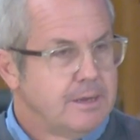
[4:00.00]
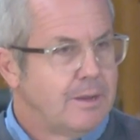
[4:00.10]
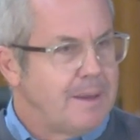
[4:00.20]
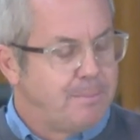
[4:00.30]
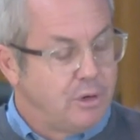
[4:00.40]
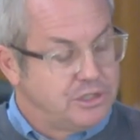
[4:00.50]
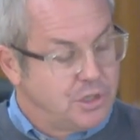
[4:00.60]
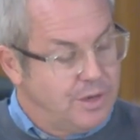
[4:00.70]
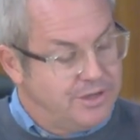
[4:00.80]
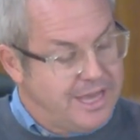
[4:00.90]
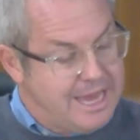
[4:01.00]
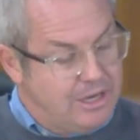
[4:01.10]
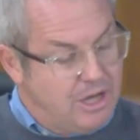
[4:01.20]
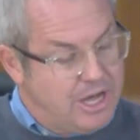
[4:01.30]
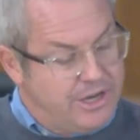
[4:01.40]
I'm at point two on the
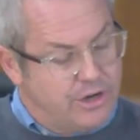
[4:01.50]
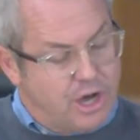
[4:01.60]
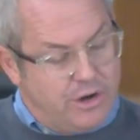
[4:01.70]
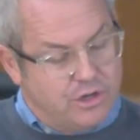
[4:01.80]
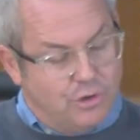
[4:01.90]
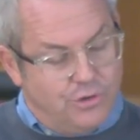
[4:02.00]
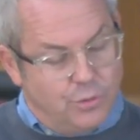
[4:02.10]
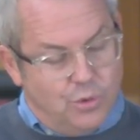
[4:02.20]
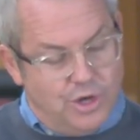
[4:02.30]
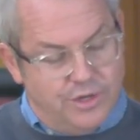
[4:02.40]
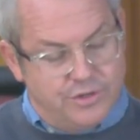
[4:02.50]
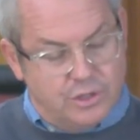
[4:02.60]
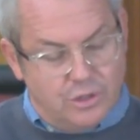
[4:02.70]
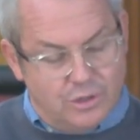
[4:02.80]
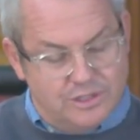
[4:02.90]
outline an oracle, the word of
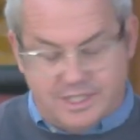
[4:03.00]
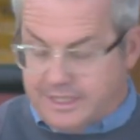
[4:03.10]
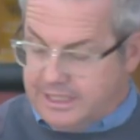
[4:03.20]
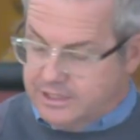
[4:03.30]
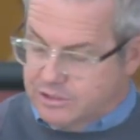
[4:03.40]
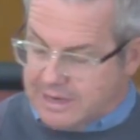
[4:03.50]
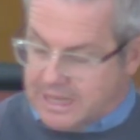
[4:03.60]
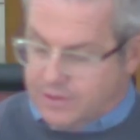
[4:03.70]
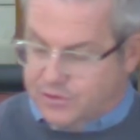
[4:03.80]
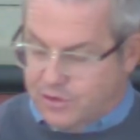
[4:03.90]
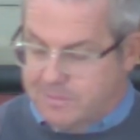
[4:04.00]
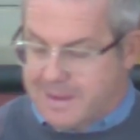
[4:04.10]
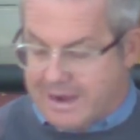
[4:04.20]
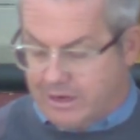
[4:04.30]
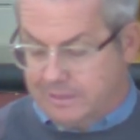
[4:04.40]
the Lord to Israel through
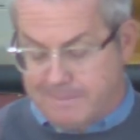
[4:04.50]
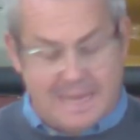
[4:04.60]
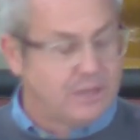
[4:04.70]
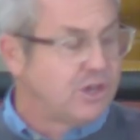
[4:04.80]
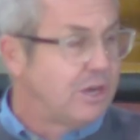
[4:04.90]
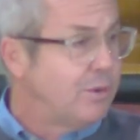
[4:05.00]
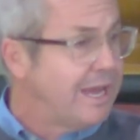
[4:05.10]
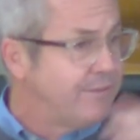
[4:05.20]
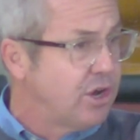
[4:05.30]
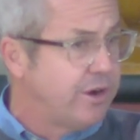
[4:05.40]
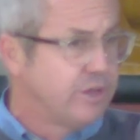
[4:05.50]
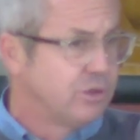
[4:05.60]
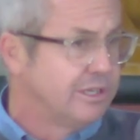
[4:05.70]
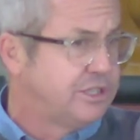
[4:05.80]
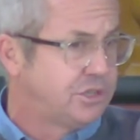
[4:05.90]
Malachi. We have an
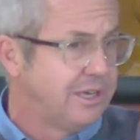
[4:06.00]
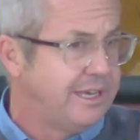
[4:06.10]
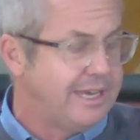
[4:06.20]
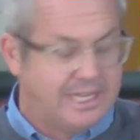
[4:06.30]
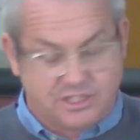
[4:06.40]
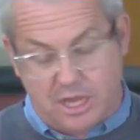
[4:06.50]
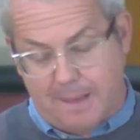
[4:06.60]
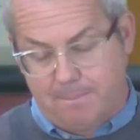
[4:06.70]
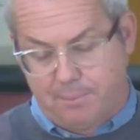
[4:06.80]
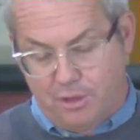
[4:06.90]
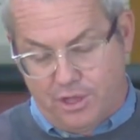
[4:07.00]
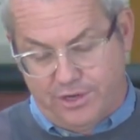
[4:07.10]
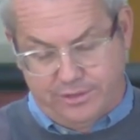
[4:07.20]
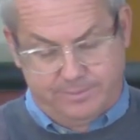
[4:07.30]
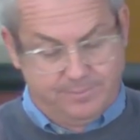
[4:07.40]
oracle. Literally, it's a
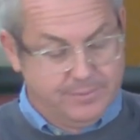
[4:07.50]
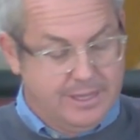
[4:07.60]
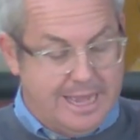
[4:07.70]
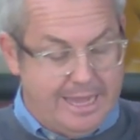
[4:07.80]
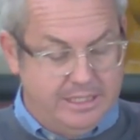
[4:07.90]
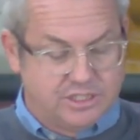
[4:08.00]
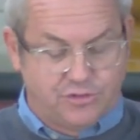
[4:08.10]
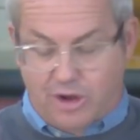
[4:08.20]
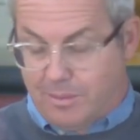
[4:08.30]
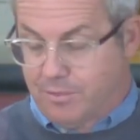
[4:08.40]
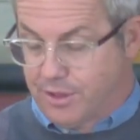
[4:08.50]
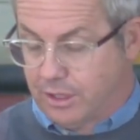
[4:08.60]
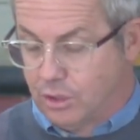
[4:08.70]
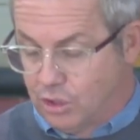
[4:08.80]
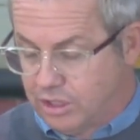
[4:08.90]
burden. Uh, it's from the
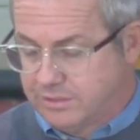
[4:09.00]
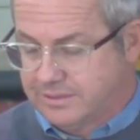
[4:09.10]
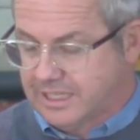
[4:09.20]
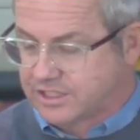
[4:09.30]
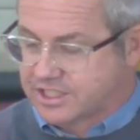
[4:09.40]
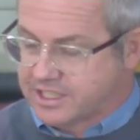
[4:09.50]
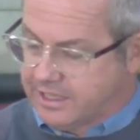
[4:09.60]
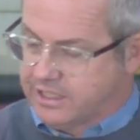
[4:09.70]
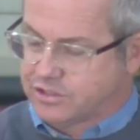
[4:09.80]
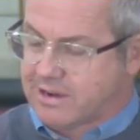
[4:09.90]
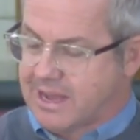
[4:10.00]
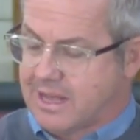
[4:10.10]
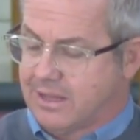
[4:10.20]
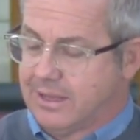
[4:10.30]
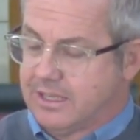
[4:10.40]
Lord, it's to
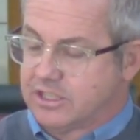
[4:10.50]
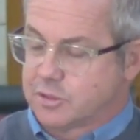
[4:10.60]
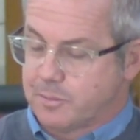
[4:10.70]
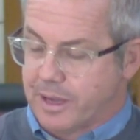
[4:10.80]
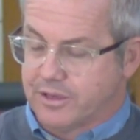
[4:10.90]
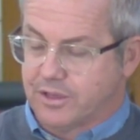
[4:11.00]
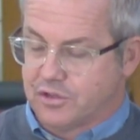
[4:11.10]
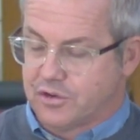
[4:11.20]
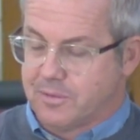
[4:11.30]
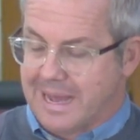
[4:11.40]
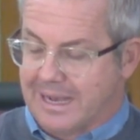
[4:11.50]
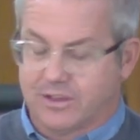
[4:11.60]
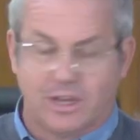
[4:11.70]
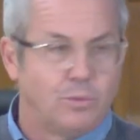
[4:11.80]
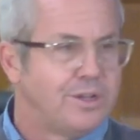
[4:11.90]
Israel, spoken through
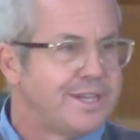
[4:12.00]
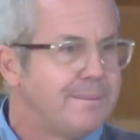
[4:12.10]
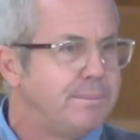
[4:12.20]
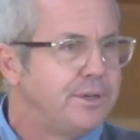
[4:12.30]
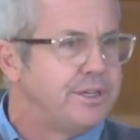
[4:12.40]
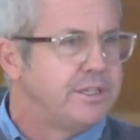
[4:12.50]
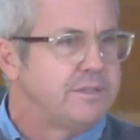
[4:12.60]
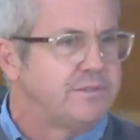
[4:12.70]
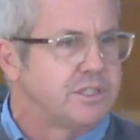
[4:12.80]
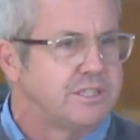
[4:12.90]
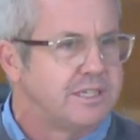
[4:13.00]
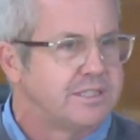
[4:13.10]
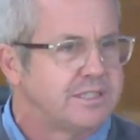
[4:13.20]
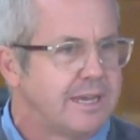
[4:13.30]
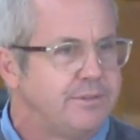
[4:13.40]
Malachi. Well done, Bernard. You've just said
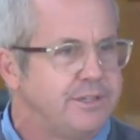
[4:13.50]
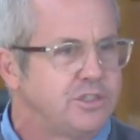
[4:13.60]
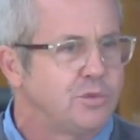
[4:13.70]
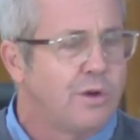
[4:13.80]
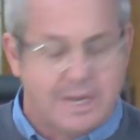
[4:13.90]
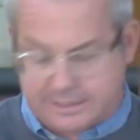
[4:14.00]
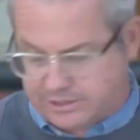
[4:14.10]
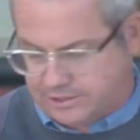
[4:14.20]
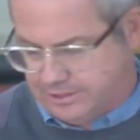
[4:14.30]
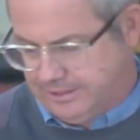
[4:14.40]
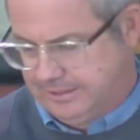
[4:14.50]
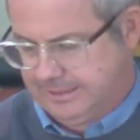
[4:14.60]
the same thing twice.